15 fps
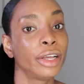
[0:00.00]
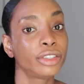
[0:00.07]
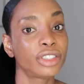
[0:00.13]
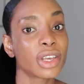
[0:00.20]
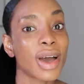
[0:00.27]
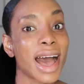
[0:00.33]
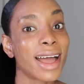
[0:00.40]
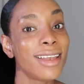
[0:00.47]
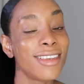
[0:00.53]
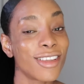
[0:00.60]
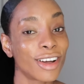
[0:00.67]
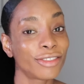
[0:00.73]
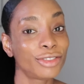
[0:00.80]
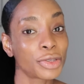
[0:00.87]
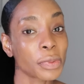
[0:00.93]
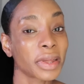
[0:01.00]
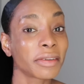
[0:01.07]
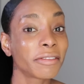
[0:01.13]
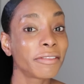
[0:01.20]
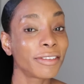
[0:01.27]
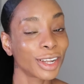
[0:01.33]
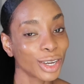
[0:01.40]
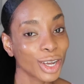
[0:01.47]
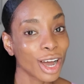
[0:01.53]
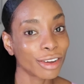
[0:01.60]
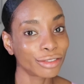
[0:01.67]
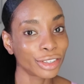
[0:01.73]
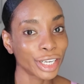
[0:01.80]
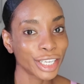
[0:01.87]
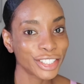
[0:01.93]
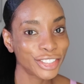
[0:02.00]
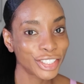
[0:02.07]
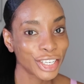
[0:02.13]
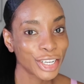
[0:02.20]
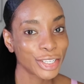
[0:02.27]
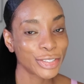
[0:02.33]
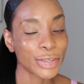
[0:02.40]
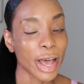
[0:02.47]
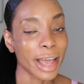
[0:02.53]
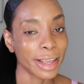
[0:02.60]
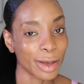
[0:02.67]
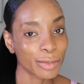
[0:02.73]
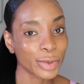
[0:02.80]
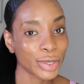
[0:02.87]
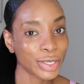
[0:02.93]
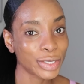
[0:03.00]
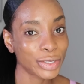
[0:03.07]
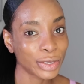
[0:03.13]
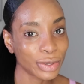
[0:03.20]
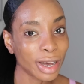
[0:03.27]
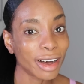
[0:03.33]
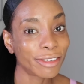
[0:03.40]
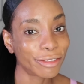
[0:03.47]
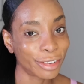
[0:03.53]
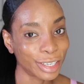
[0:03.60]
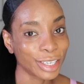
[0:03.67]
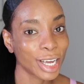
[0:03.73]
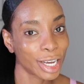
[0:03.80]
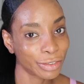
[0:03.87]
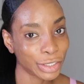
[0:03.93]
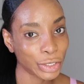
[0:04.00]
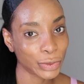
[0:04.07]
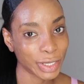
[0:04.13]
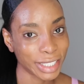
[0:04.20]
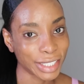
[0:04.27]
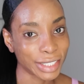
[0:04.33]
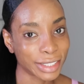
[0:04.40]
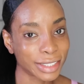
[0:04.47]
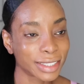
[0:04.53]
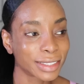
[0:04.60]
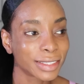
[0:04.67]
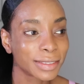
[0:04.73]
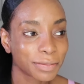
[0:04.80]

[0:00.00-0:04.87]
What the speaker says: So I love doing full coverage, so I am gonna do a full coverage with this.